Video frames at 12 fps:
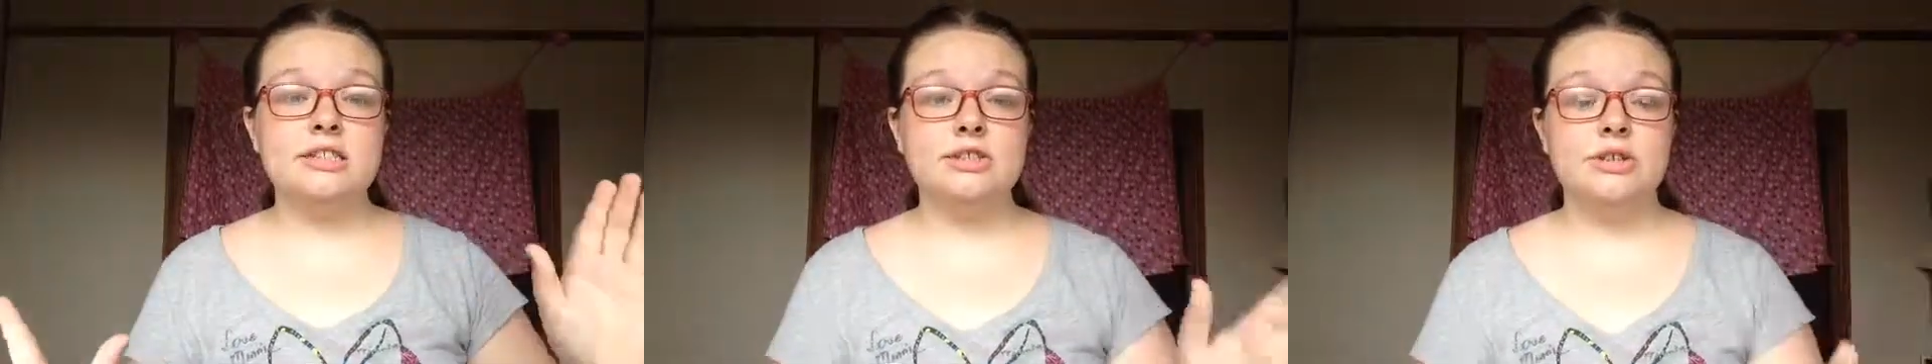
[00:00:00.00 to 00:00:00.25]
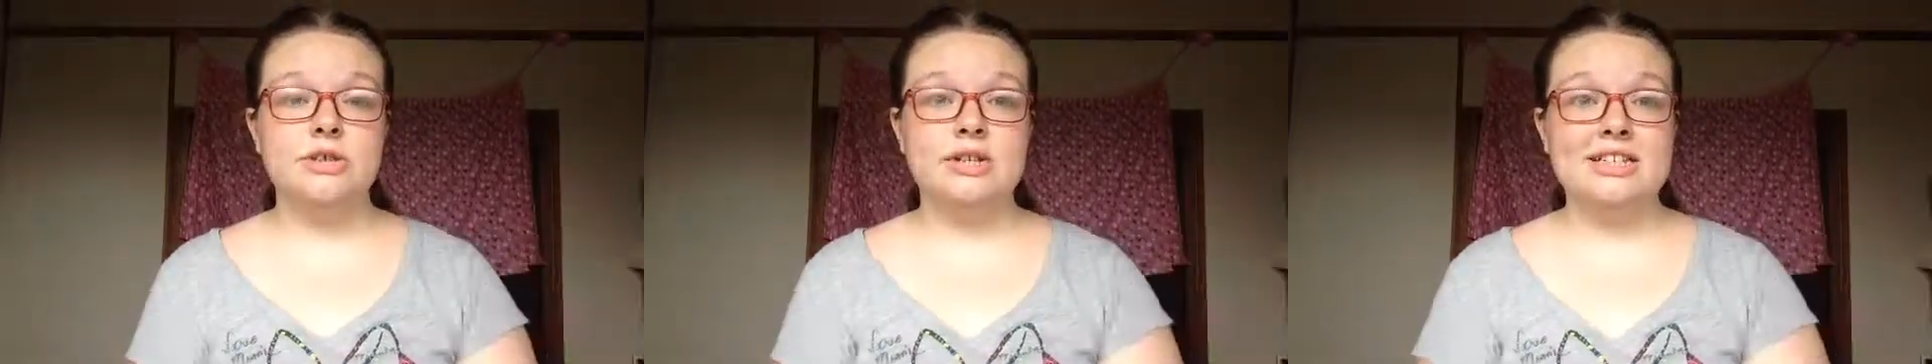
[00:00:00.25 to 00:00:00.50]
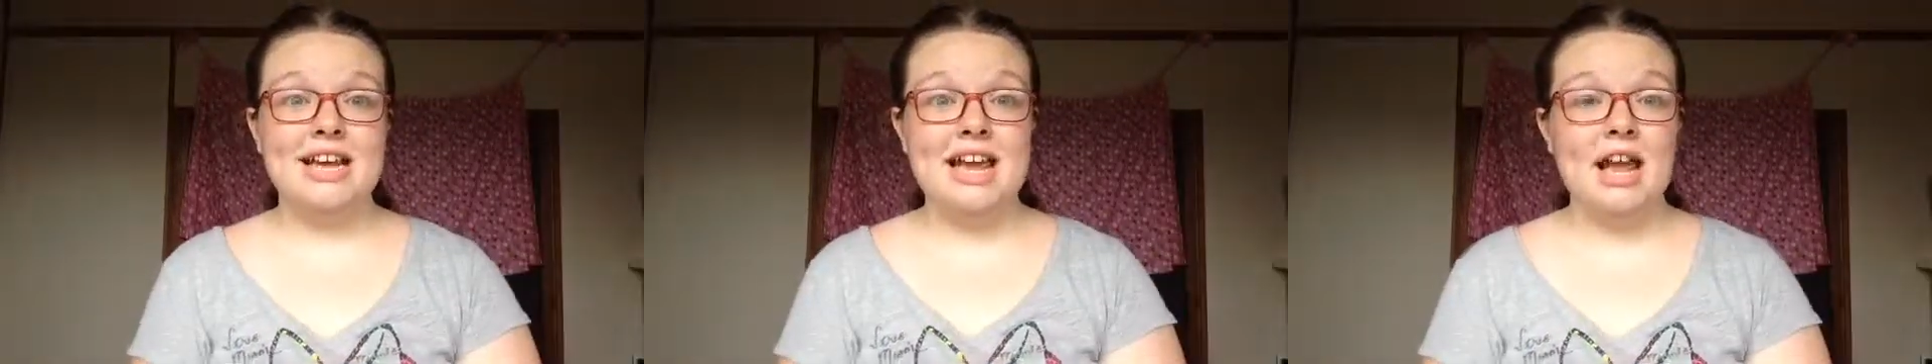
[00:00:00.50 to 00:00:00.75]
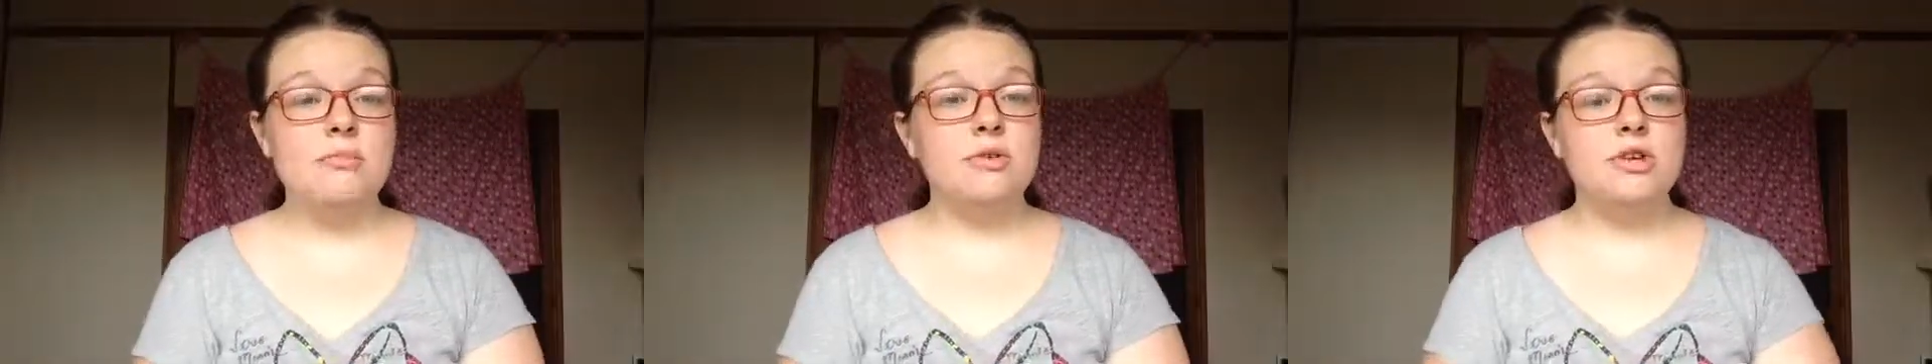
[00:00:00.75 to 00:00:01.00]
so today
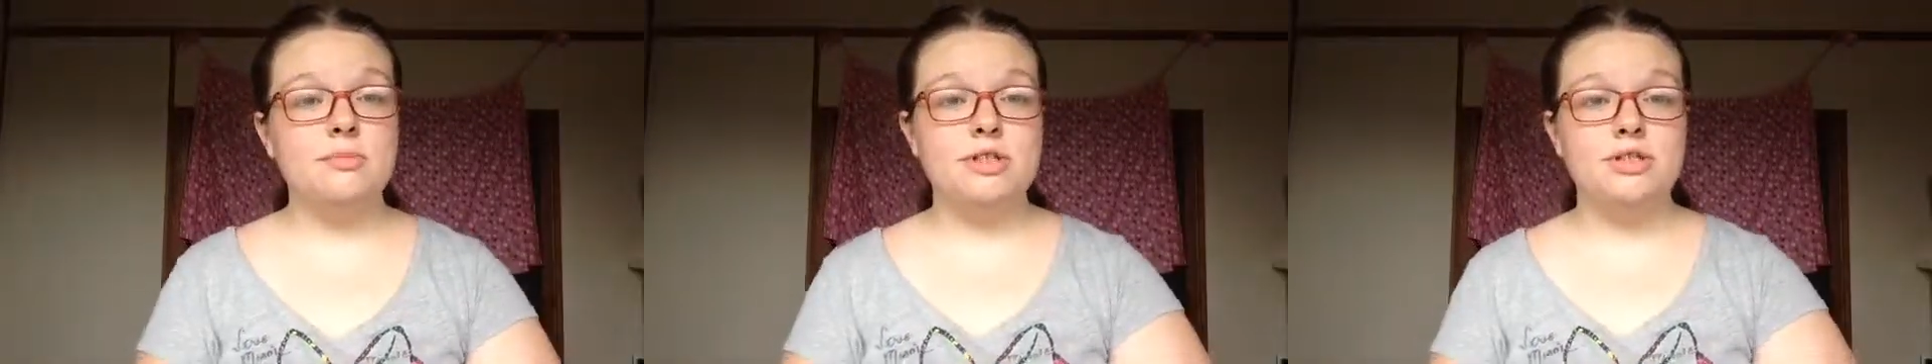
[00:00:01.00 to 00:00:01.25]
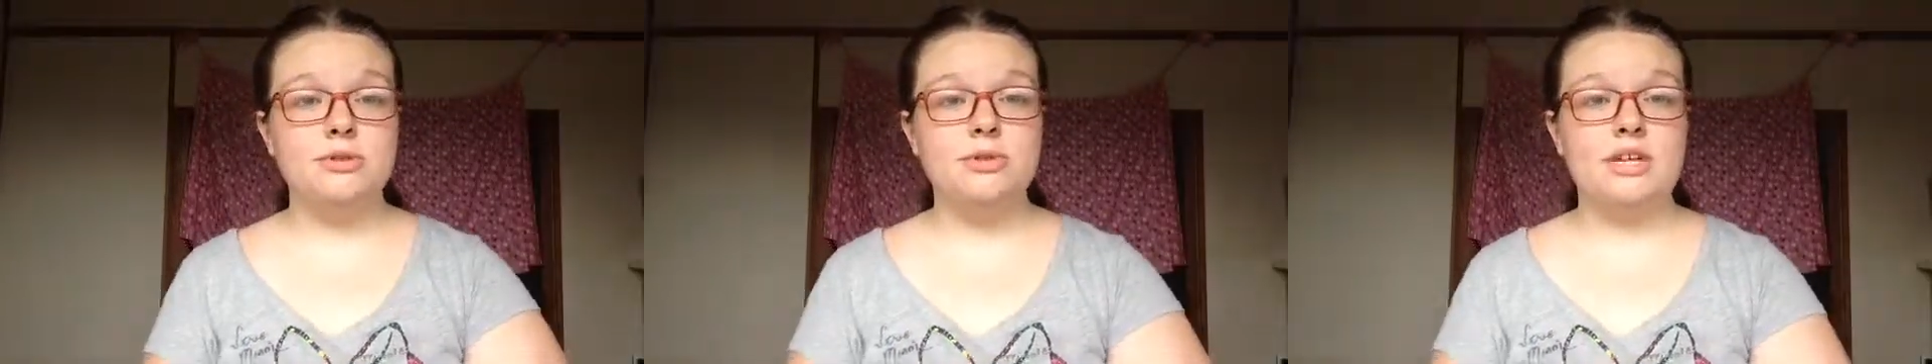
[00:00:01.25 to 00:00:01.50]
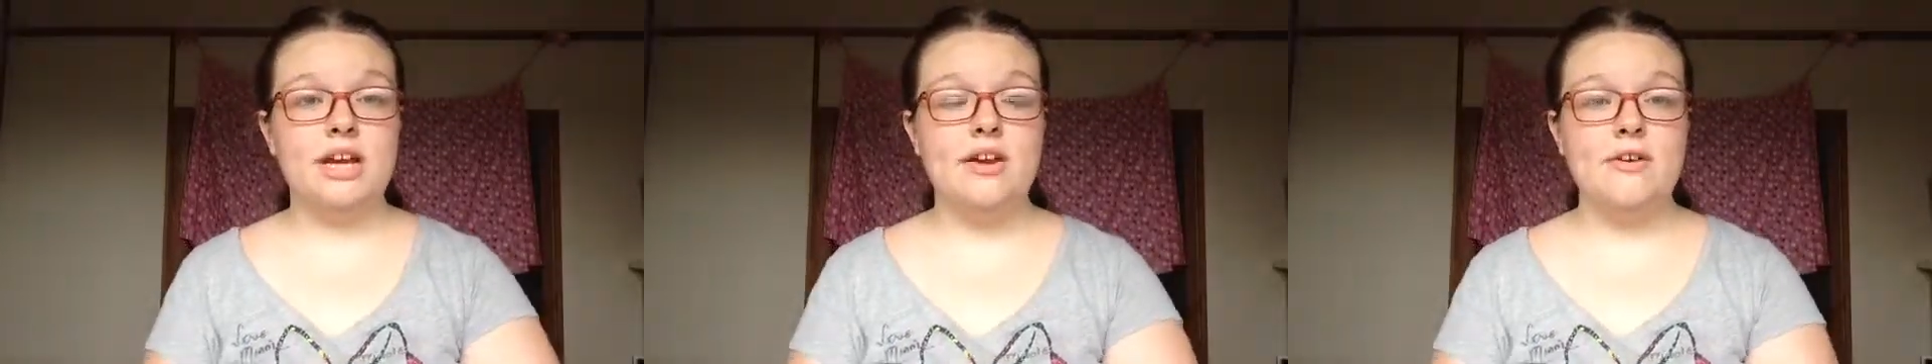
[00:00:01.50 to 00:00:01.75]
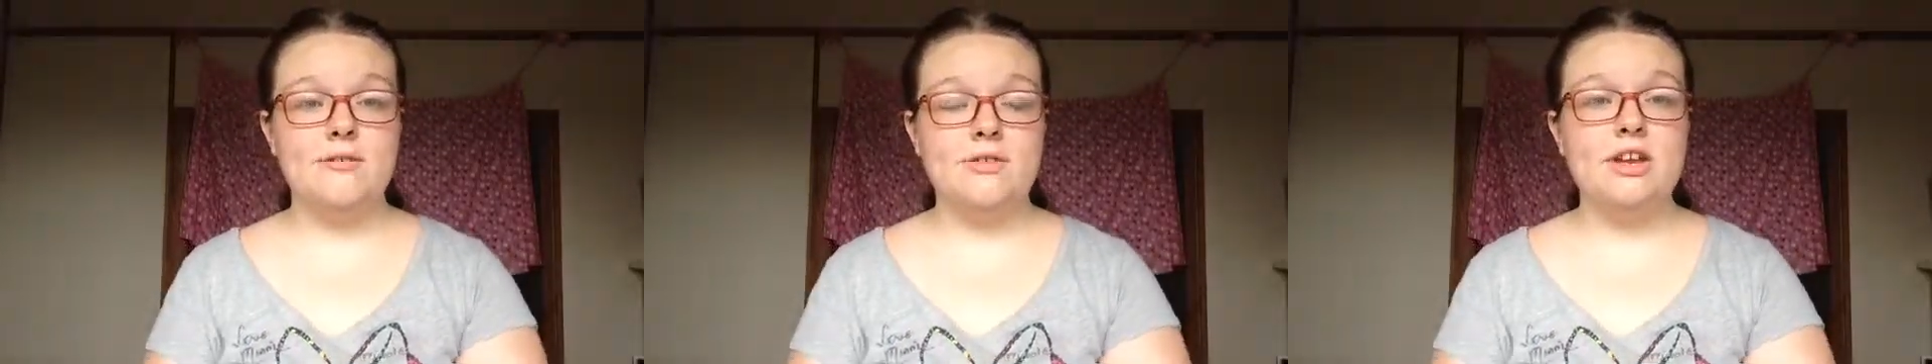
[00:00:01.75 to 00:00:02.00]
I'm gonna be doing
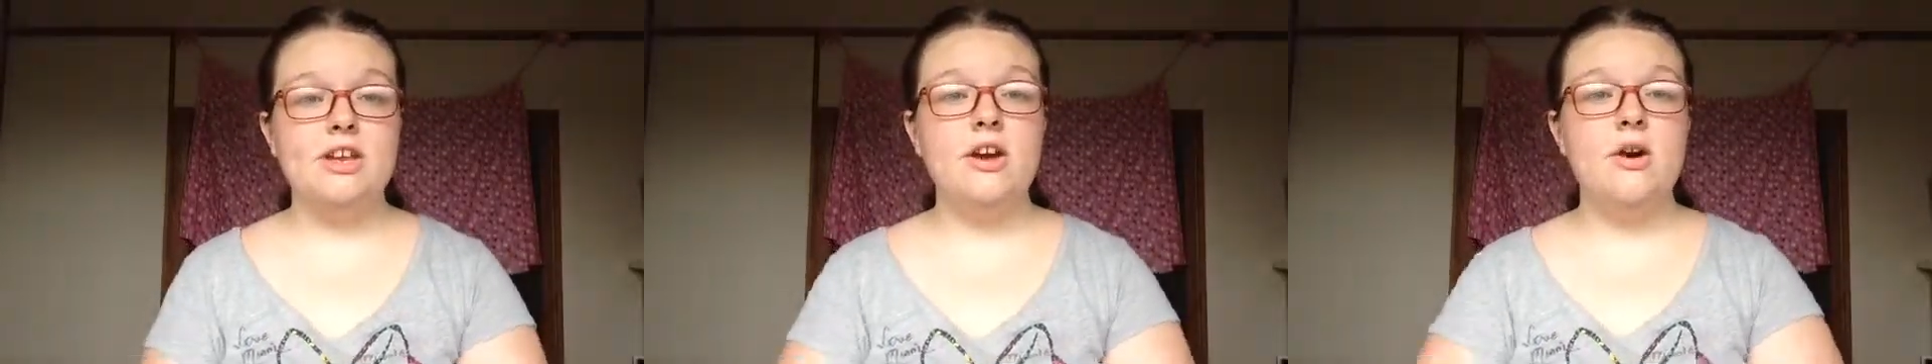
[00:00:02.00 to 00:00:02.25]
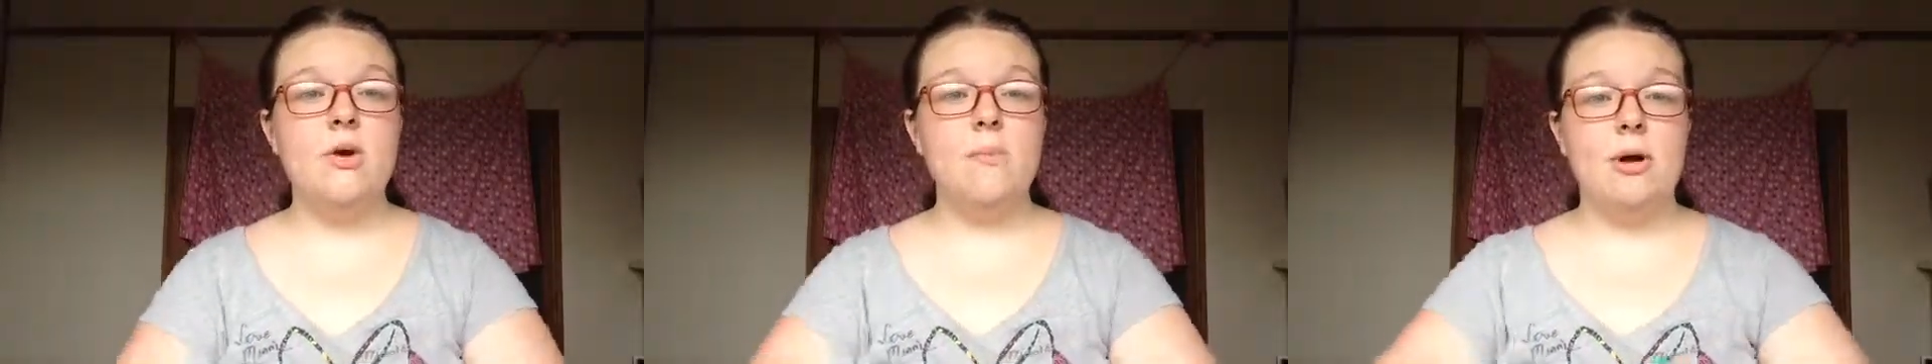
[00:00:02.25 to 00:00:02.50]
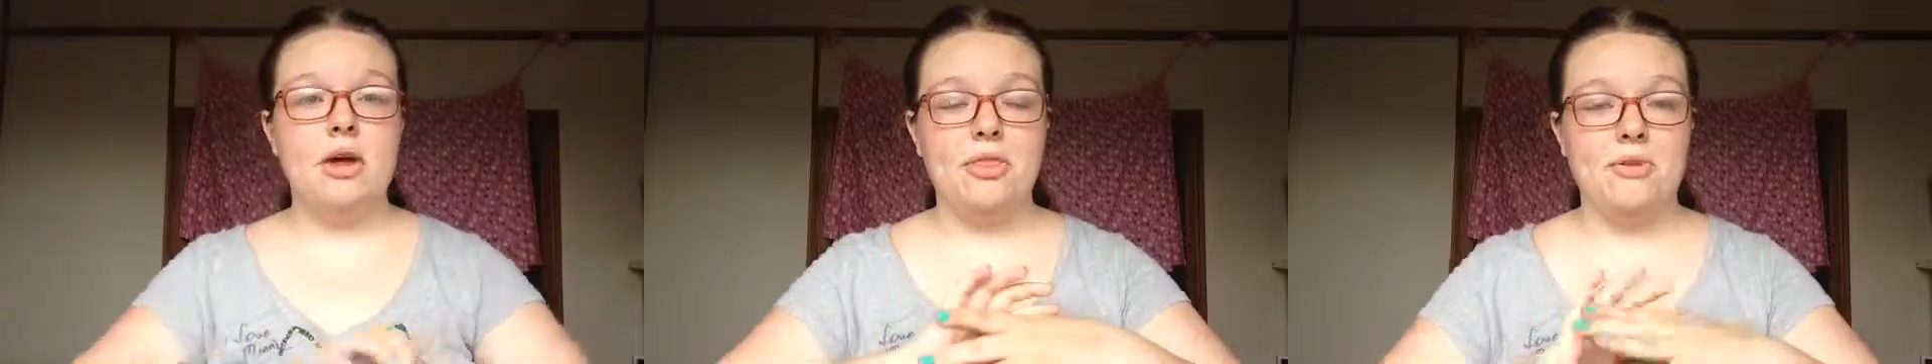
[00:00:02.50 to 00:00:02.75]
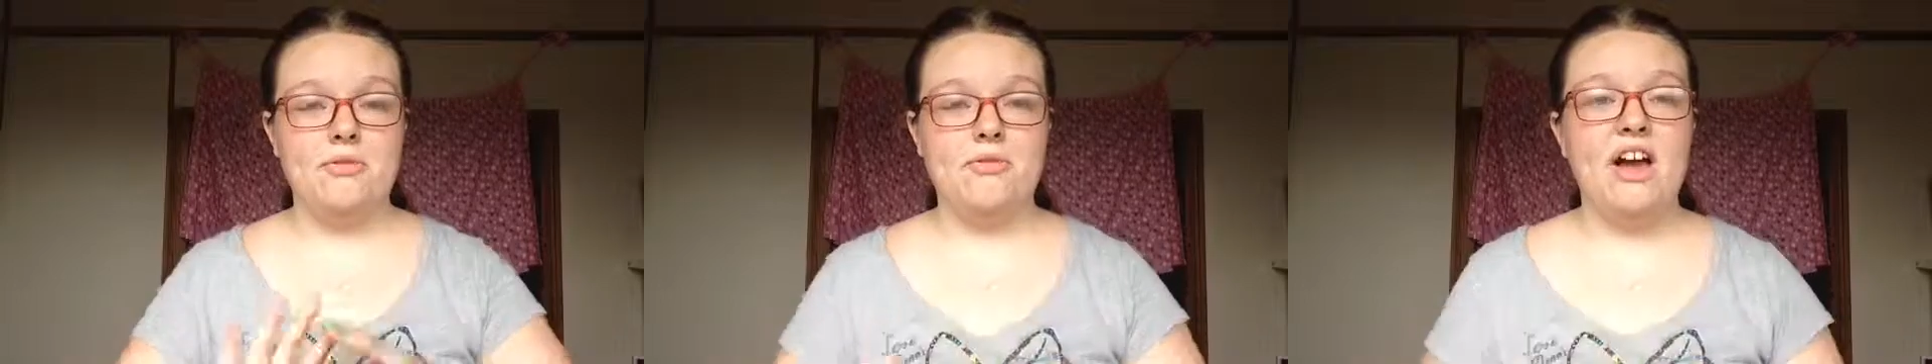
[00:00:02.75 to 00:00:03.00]
a video about the